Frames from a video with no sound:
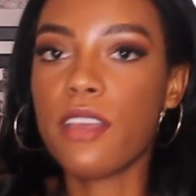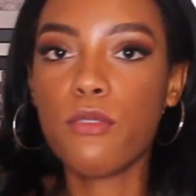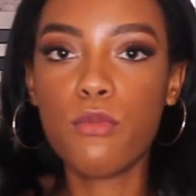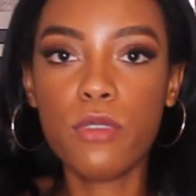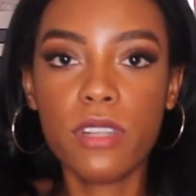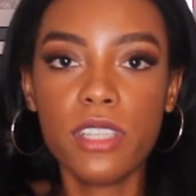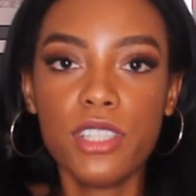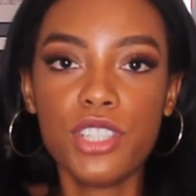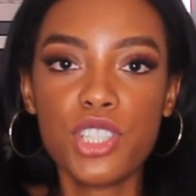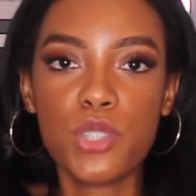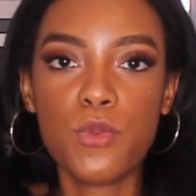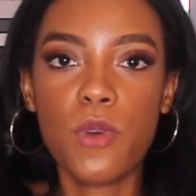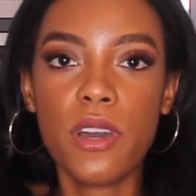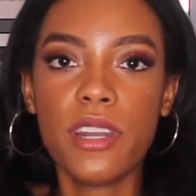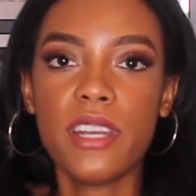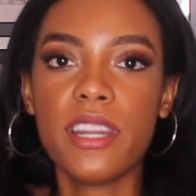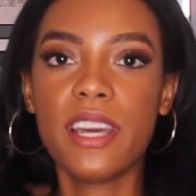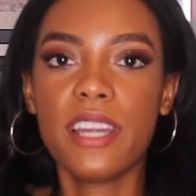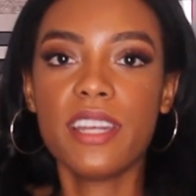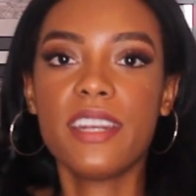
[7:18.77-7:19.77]
really just
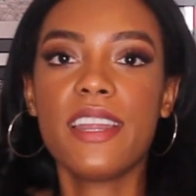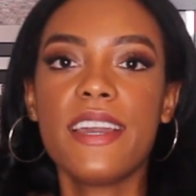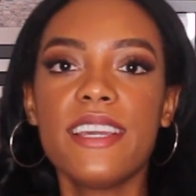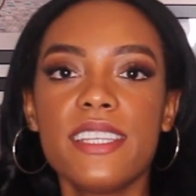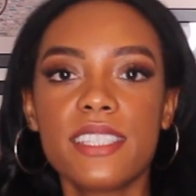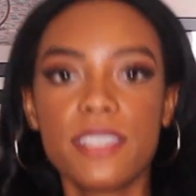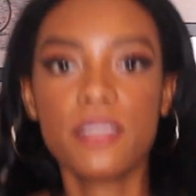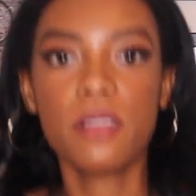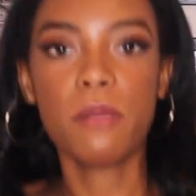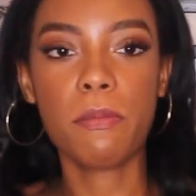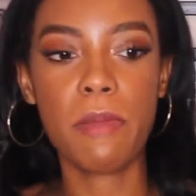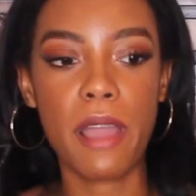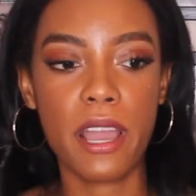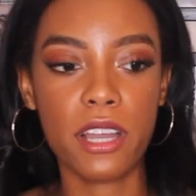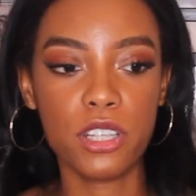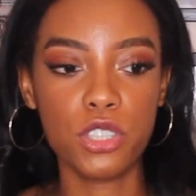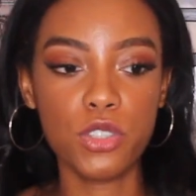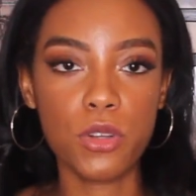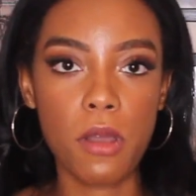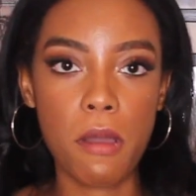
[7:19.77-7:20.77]
wanted a nice little
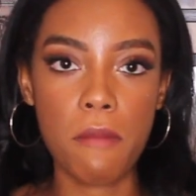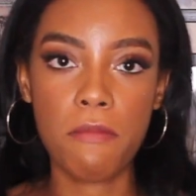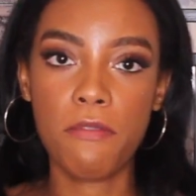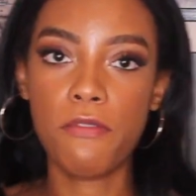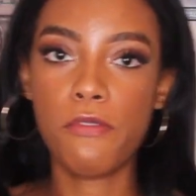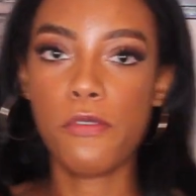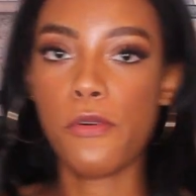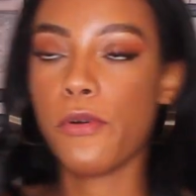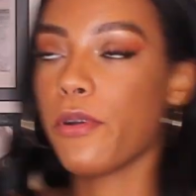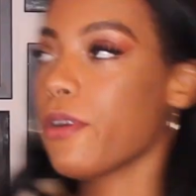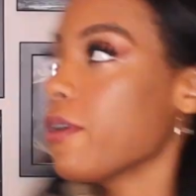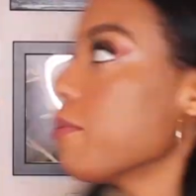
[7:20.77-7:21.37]
backdrop for